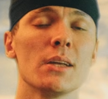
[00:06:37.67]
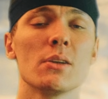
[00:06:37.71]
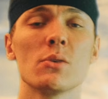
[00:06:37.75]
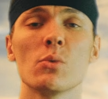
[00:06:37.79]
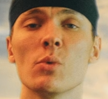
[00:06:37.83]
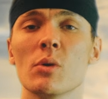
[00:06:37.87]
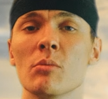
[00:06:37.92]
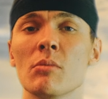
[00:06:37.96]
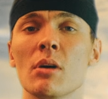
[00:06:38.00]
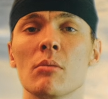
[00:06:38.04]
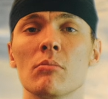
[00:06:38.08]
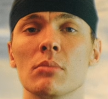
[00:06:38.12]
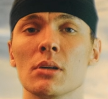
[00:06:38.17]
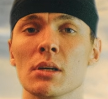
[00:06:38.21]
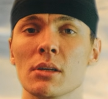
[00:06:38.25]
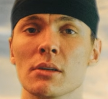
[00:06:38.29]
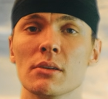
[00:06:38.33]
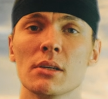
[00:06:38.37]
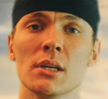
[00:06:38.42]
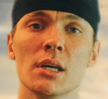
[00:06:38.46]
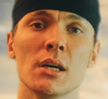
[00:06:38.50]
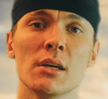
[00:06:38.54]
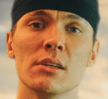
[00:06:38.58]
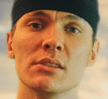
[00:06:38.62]
And remember,
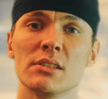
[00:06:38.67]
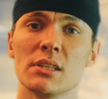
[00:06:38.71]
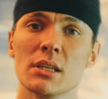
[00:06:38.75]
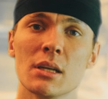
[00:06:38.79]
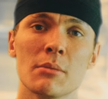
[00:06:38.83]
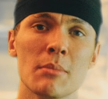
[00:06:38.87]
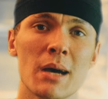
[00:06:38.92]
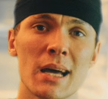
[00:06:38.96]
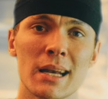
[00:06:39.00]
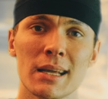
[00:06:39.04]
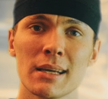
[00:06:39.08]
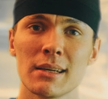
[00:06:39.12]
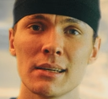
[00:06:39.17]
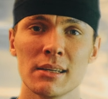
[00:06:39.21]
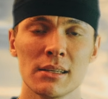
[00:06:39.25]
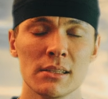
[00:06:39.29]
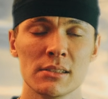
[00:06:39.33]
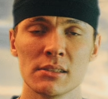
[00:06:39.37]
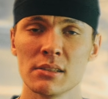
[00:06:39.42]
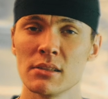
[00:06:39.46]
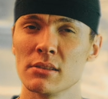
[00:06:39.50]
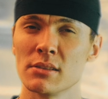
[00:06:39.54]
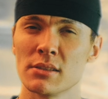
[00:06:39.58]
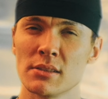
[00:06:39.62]
cinematic
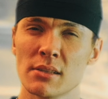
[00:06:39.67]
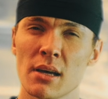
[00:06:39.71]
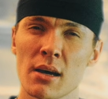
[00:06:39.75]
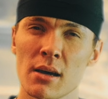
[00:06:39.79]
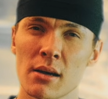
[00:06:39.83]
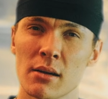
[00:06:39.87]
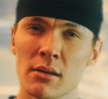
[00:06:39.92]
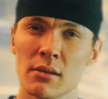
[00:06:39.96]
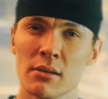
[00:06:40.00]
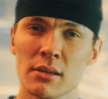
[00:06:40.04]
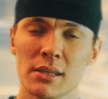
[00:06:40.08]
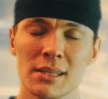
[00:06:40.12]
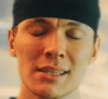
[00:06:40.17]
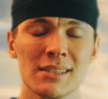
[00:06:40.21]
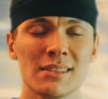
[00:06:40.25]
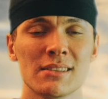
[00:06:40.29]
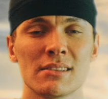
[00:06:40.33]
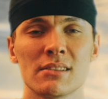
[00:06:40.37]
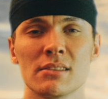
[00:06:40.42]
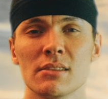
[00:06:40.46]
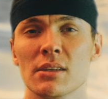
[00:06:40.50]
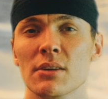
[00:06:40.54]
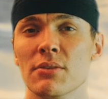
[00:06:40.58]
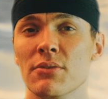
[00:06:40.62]
isn't a style,
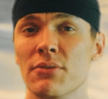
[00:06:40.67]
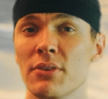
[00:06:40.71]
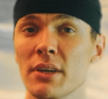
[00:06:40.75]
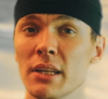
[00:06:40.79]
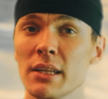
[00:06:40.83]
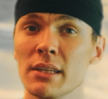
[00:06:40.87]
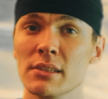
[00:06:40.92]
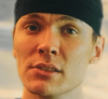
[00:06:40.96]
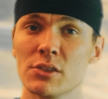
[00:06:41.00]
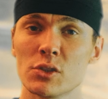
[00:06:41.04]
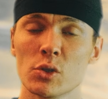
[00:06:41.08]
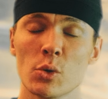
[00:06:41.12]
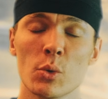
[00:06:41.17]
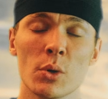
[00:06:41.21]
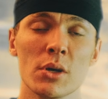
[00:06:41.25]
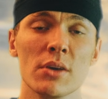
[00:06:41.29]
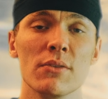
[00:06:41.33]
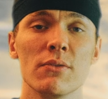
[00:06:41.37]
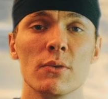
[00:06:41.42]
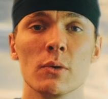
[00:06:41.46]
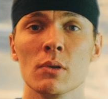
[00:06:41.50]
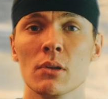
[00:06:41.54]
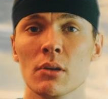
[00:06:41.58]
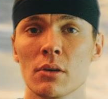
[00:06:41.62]
it's a feeling. So
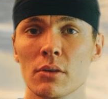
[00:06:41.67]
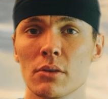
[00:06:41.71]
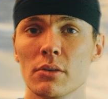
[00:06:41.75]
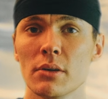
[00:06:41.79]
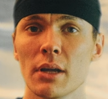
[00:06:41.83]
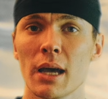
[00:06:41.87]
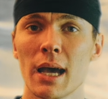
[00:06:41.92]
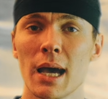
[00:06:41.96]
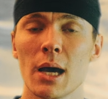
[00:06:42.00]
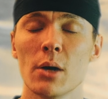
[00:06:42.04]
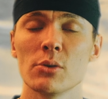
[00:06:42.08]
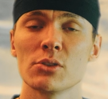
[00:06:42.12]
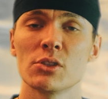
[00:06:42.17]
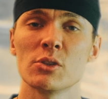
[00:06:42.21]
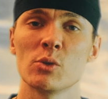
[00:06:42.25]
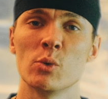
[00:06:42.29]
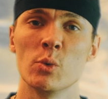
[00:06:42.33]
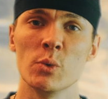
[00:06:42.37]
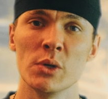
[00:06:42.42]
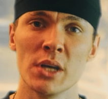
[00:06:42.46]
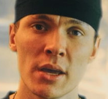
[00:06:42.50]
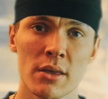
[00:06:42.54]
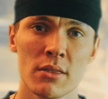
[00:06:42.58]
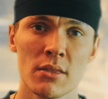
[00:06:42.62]
if you learn how to
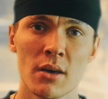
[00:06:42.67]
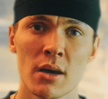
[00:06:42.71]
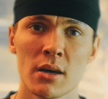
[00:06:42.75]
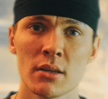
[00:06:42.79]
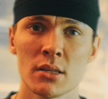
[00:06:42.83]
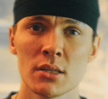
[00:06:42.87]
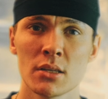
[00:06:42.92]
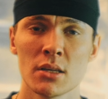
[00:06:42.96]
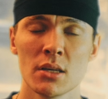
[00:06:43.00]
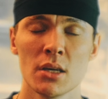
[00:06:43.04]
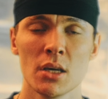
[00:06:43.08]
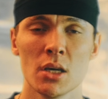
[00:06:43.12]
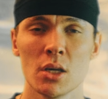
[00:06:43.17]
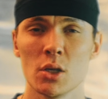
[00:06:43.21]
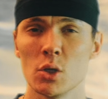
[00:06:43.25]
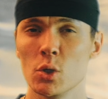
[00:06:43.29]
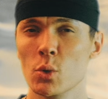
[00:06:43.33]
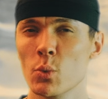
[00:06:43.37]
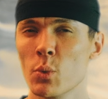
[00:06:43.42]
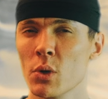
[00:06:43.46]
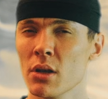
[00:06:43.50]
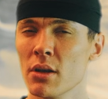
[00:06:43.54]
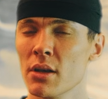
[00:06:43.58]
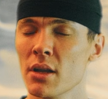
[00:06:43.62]
create that,
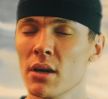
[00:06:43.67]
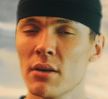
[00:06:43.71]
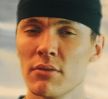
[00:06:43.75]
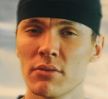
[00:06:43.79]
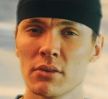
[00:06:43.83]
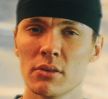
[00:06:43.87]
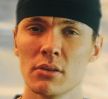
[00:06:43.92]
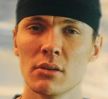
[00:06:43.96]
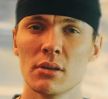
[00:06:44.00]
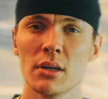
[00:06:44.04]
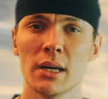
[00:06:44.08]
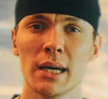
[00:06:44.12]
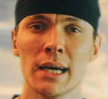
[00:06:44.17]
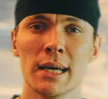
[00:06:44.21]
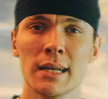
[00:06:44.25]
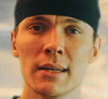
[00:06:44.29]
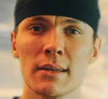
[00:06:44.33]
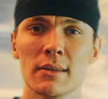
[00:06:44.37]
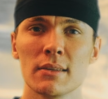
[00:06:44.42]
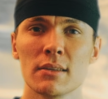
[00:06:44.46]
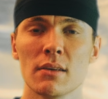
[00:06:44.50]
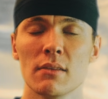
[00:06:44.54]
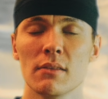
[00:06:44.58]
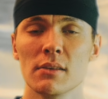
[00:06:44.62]
you will never
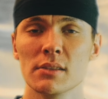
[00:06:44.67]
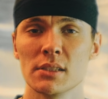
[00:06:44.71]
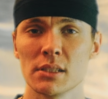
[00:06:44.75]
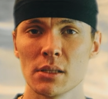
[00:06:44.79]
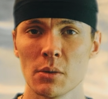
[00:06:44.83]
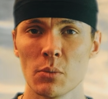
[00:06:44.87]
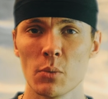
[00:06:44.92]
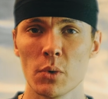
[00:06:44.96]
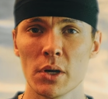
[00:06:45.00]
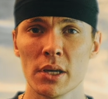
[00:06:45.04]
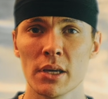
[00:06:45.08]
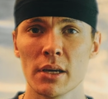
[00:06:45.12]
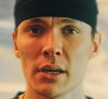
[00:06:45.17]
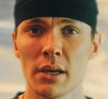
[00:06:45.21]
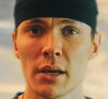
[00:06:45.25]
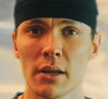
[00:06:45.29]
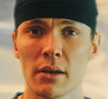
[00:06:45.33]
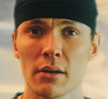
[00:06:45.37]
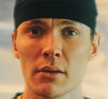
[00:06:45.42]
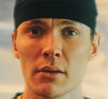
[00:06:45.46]
edit the same way again.